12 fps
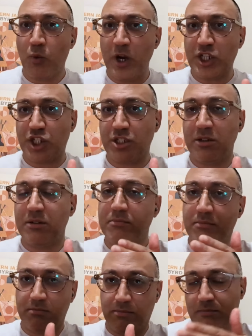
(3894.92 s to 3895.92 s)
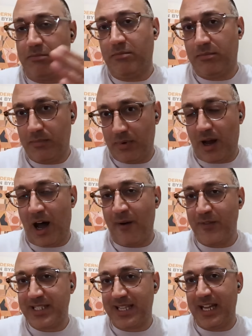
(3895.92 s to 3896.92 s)
which
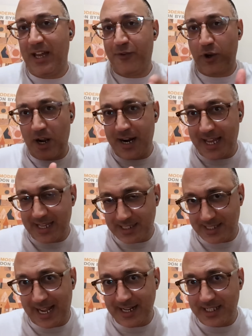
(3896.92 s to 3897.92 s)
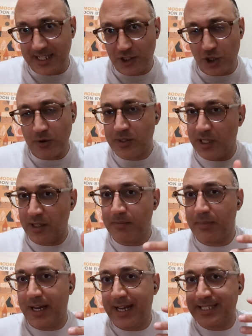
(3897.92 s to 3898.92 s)
obviously, if you're going to extend it in
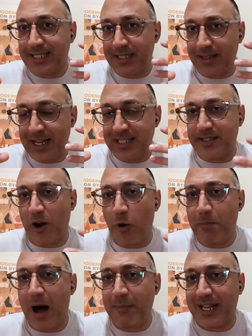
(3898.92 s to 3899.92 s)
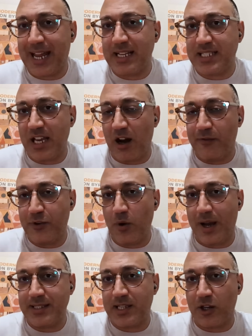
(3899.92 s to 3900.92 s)
Jerusalem, it's the Obama legacy
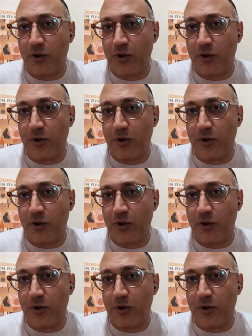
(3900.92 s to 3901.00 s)
of UN